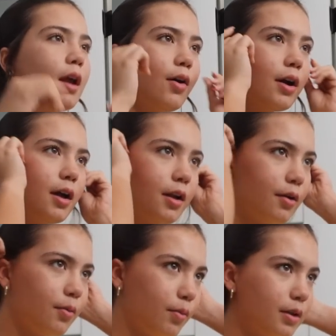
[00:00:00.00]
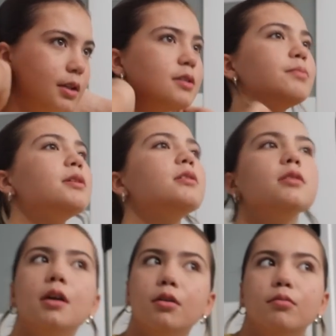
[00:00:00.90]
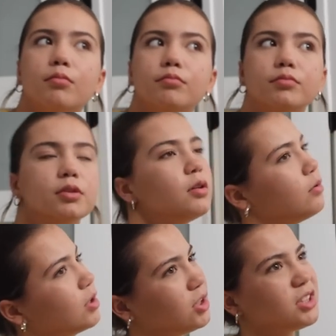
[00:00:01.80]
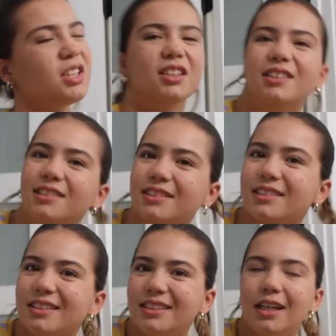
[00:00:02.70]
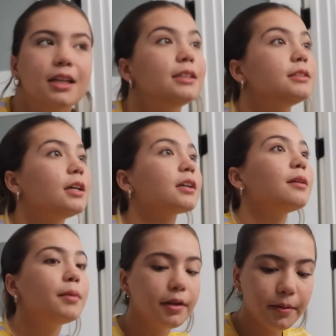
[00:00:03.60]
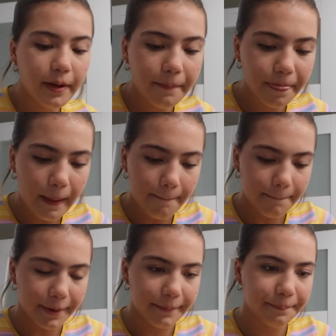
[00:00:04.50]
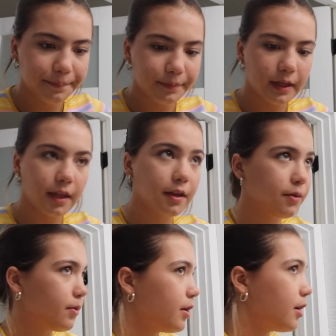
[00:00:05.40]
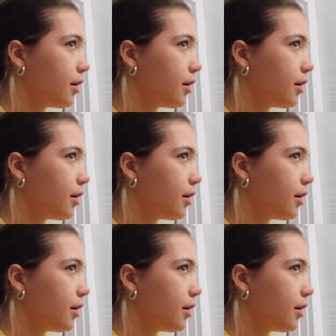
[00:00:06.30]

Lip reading: now I kind of don't want these pieces out, so we're just gonna tuck tuck them a little bit, but I think we're